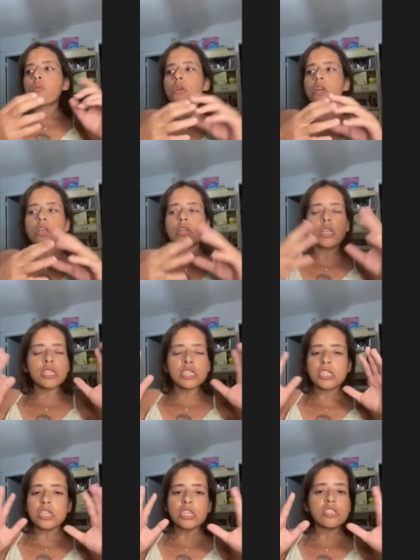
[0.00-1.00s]
We,
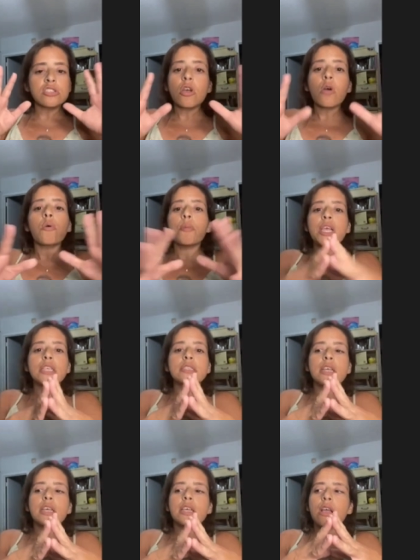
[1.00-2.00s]
it's just so
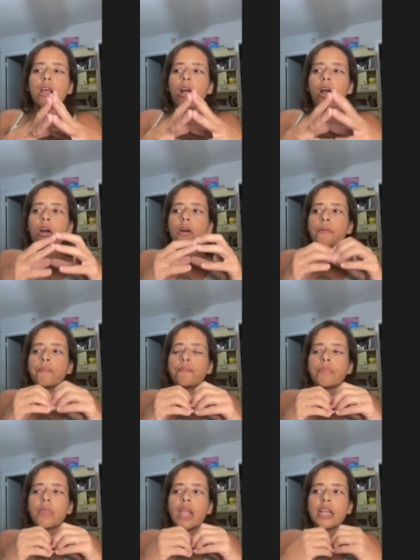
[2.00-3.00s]
amazing.
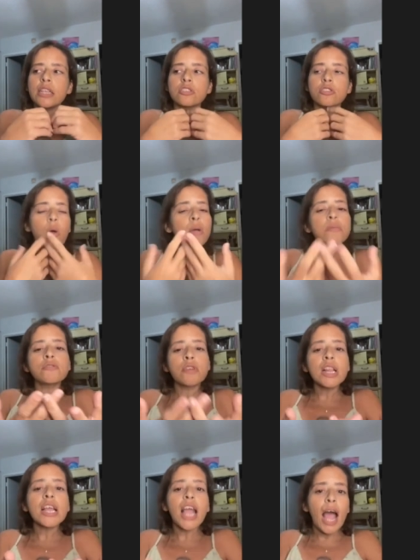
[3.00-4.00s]
Um, and so I was
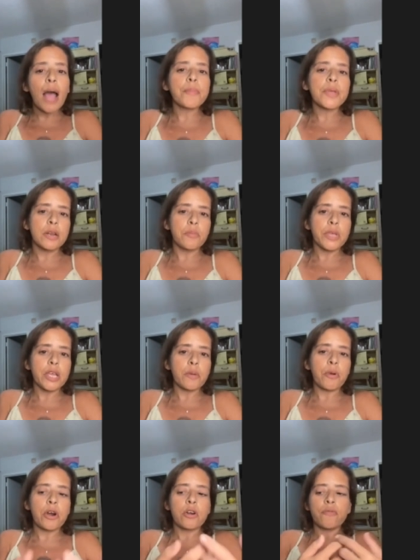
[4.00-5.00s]
really happy to be a
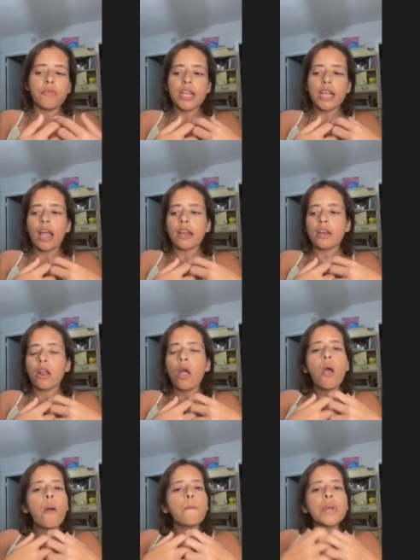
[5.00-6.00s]
part of it again.
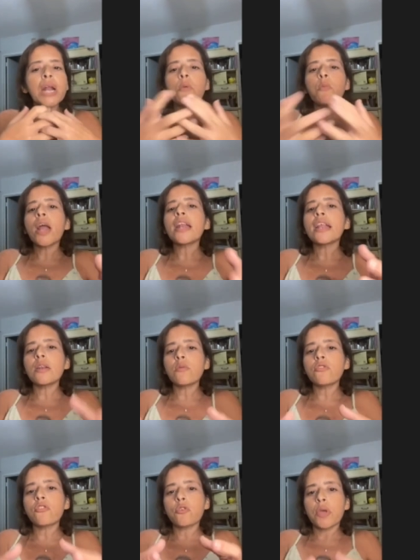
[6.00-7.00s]
But I went
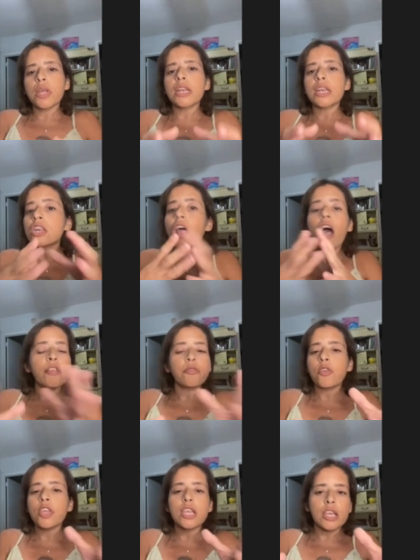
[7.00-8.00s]
into it not
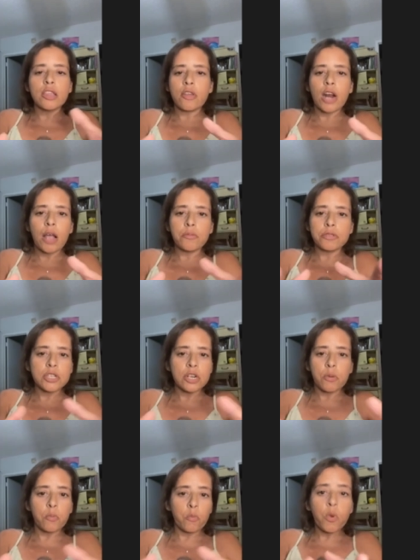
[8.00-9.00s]
thinking that I was
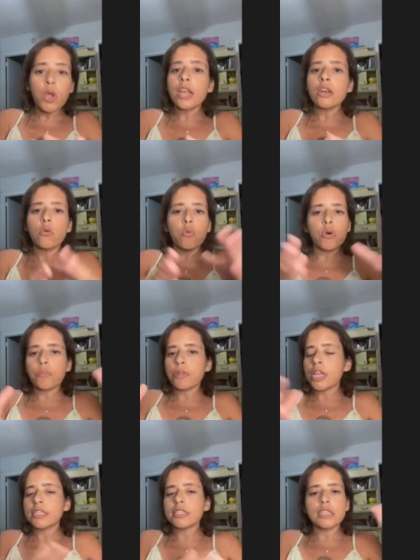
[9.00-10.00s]
going to win or
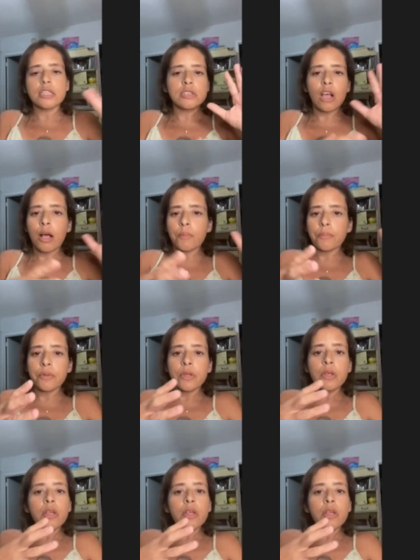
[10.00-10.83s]
place in the top